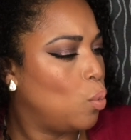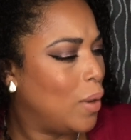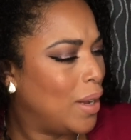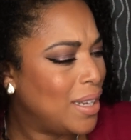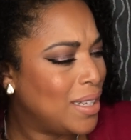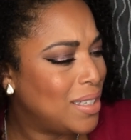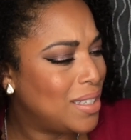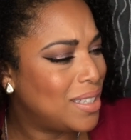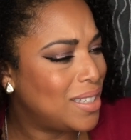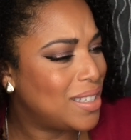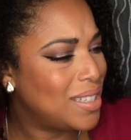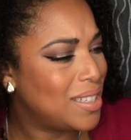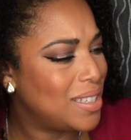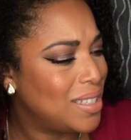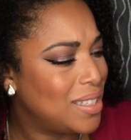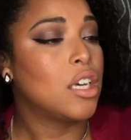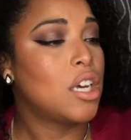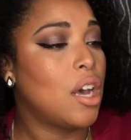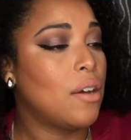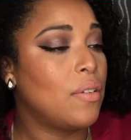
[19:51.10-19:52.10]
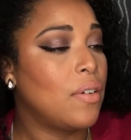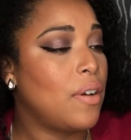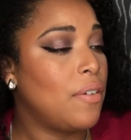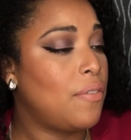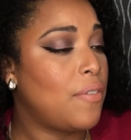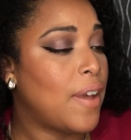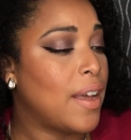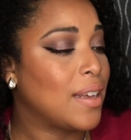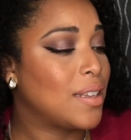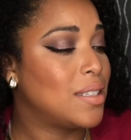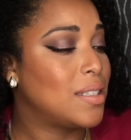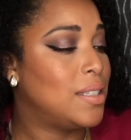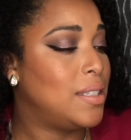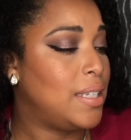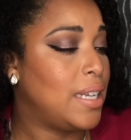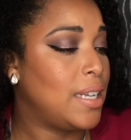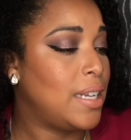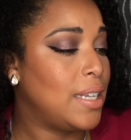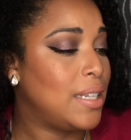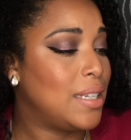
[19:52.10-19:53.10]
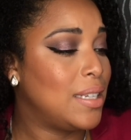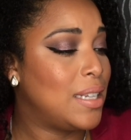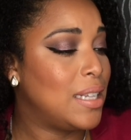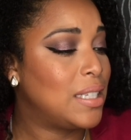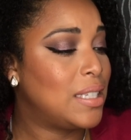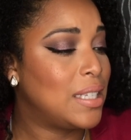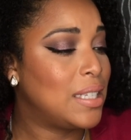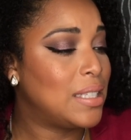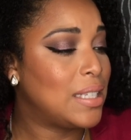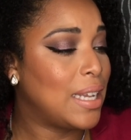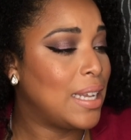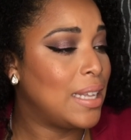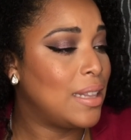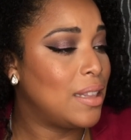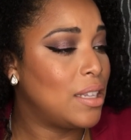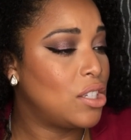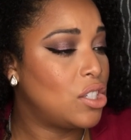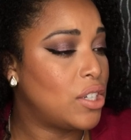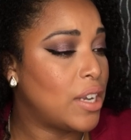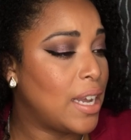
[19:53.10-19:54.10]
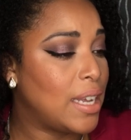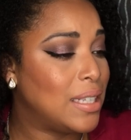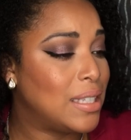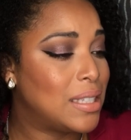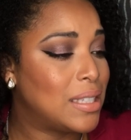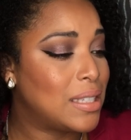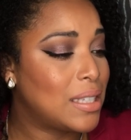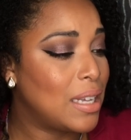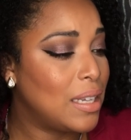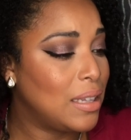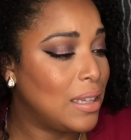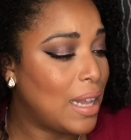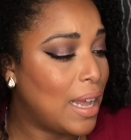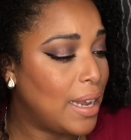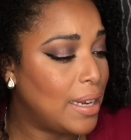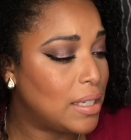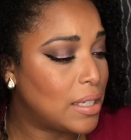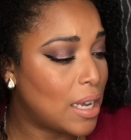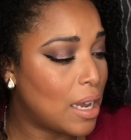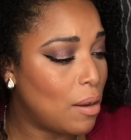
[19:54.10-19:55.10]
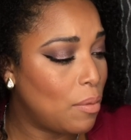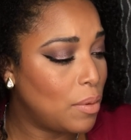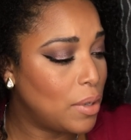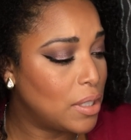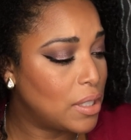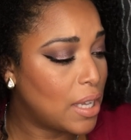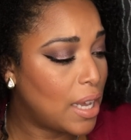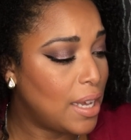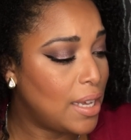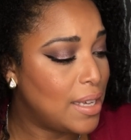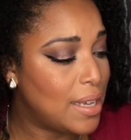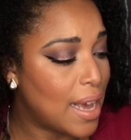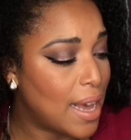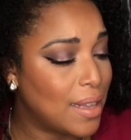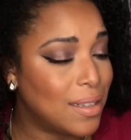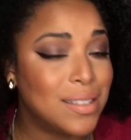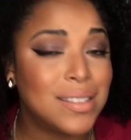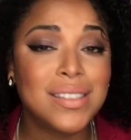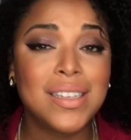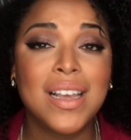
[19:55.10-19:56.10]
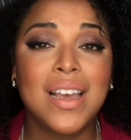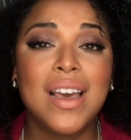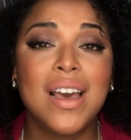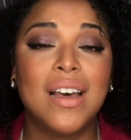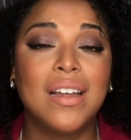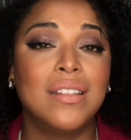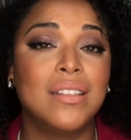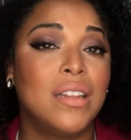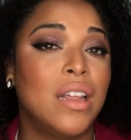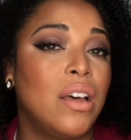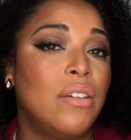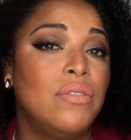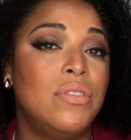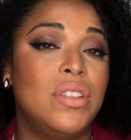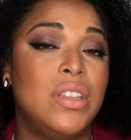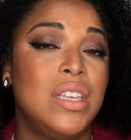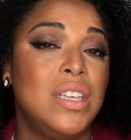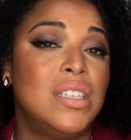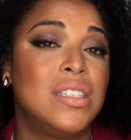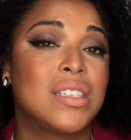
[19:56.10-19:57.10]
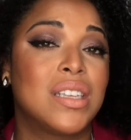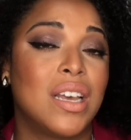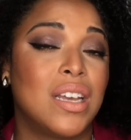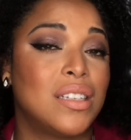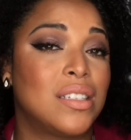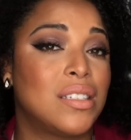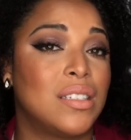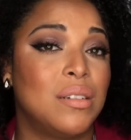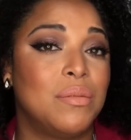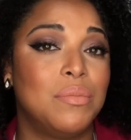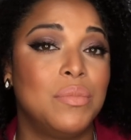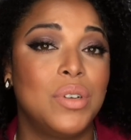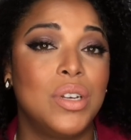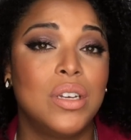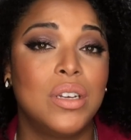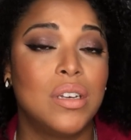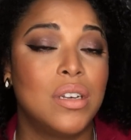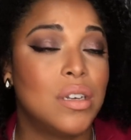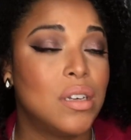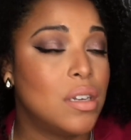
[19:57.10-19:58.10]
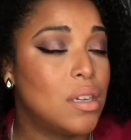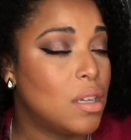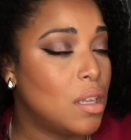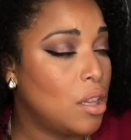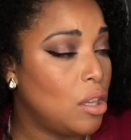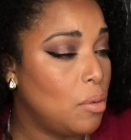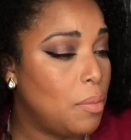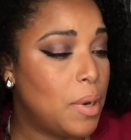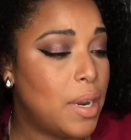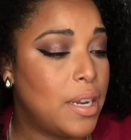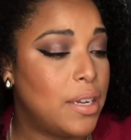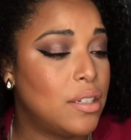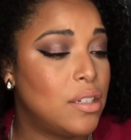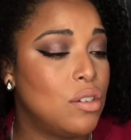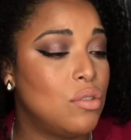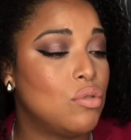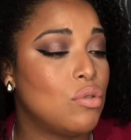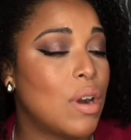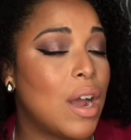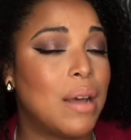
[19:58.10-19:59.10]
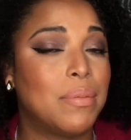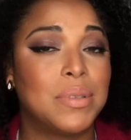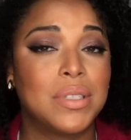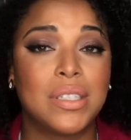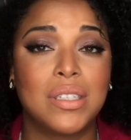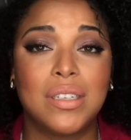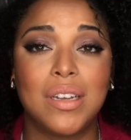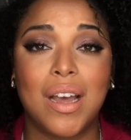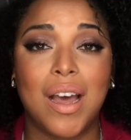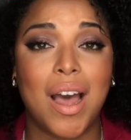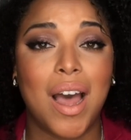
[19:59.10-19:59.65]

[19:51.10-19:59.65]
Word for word: What? Cover FX did it. This is in the shade Sunlight. I want to say yes. Love these custom illuminating drops.